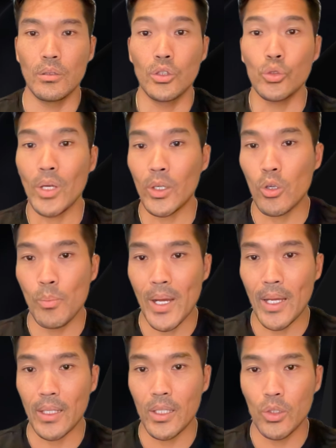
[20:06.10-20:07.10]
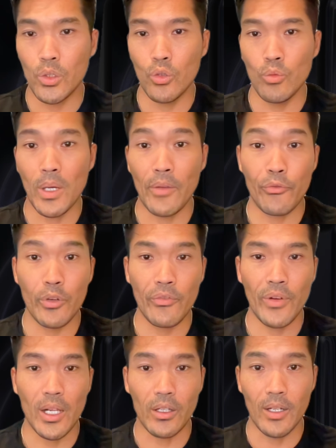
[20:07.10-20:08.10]
So I go back into my free
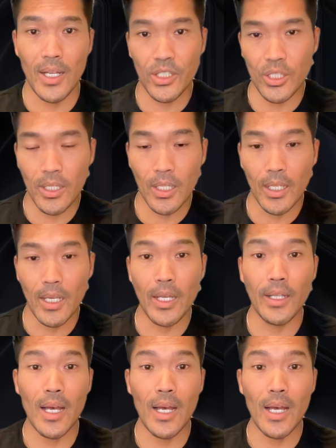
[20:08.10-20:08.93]
file collection, and